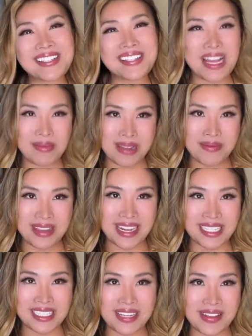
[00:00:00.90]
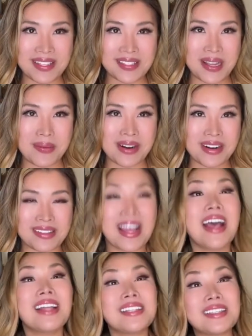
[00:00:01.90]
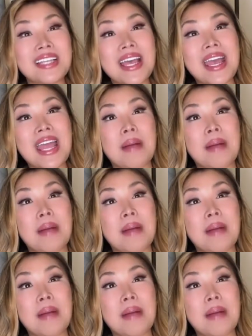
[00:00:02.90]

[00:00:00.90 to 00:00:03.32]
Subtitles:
I'm comedian JIAOYING SUMMERS. Today,